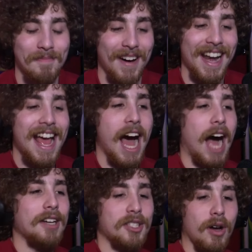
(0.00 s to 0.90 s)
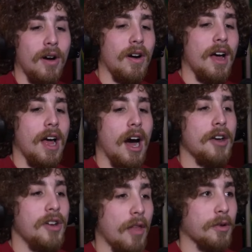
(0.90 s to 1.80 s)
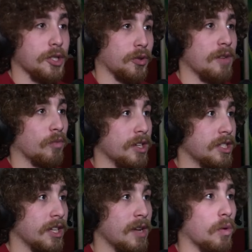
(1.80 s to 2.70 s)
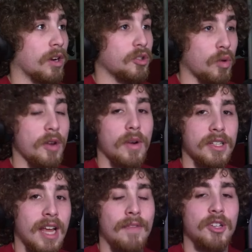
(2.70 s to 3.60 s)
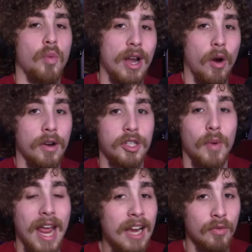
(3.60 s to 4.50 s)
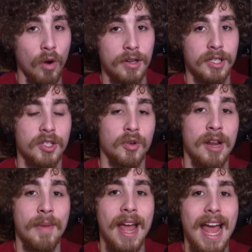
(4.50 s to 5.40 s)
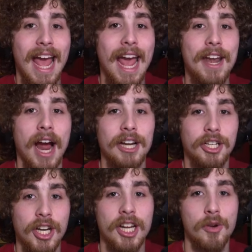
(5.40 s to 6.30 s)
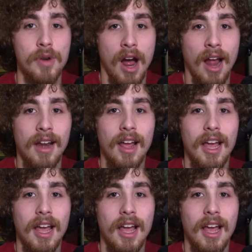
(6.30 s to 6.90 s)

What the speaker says: But I saw another stream recently where 21 Savage went on to Adin Ross's stream, and I shit you not,